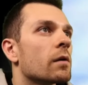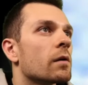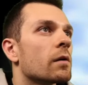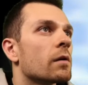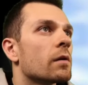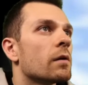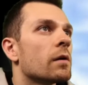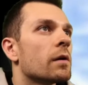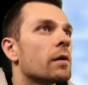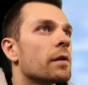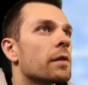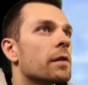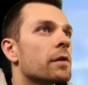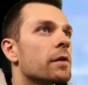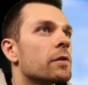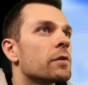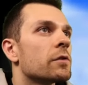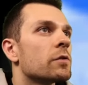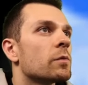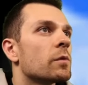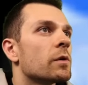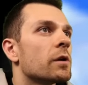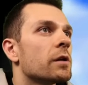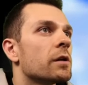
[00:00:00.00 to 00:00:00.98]
I think there's
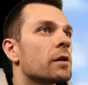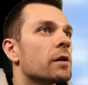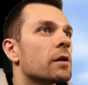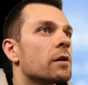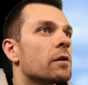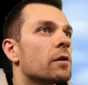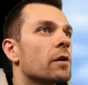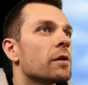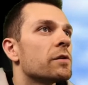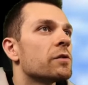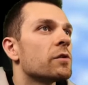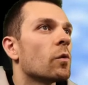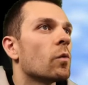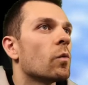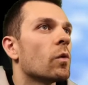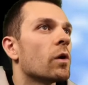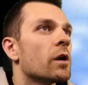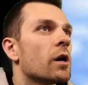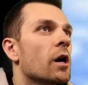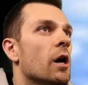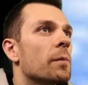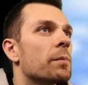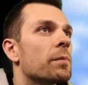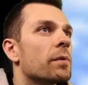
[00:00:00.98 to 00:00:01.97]
one in here. No, it's a
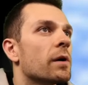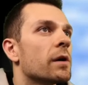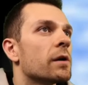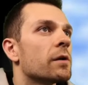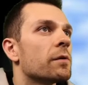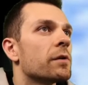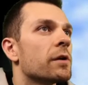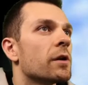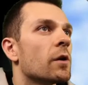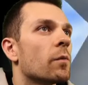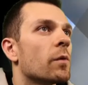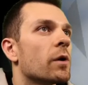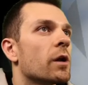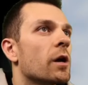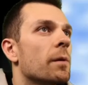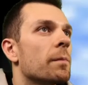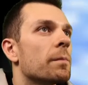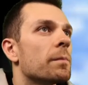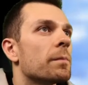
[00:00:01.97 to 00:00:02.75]
one-up. I don't need a one-up.